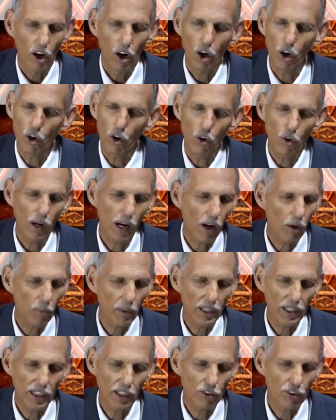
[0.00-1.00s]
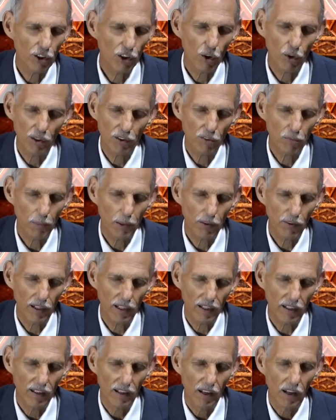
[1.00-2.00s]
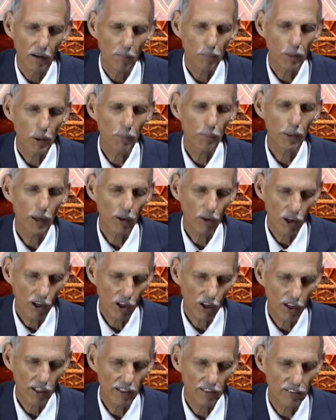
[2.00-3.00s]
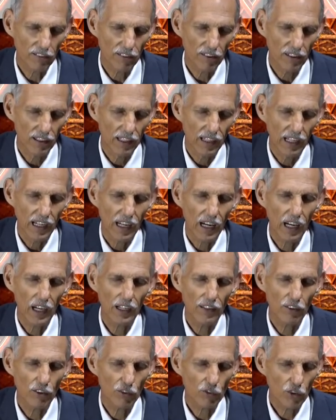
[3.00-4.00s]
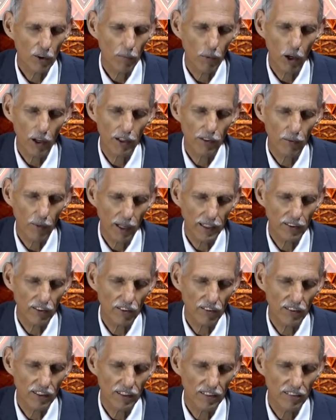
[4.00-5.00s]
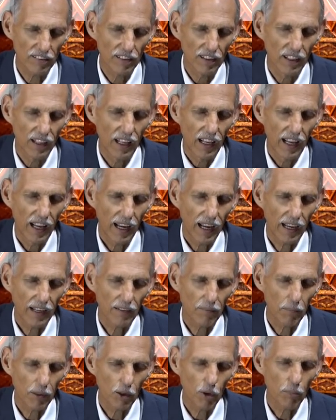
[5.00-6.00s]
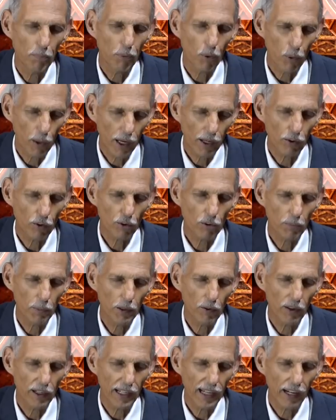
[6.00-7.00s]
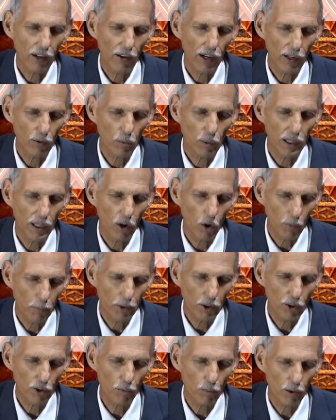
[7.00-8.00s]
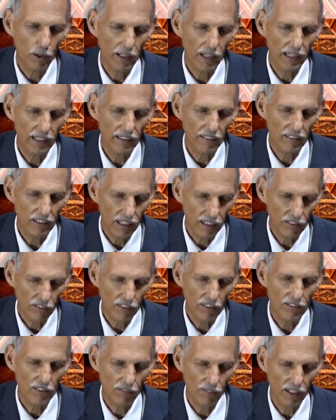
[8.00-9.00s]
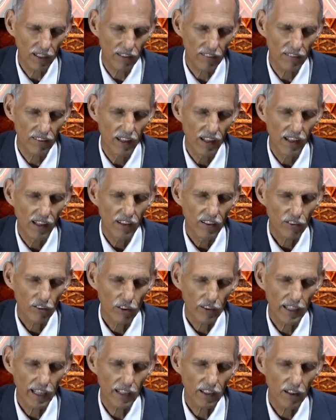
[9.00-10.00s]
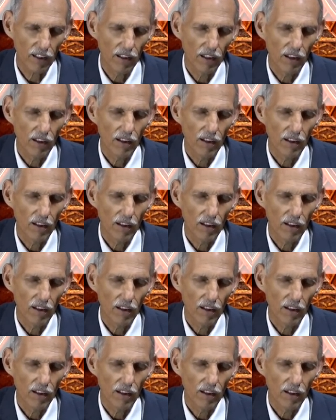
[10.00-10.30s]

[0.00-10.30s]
Oh, how we need your Holy Spirit. Prepare our hearts, cleanse us from all unrighteousness. And may you pour out your Spirit now as we open your Word and discuss these events so that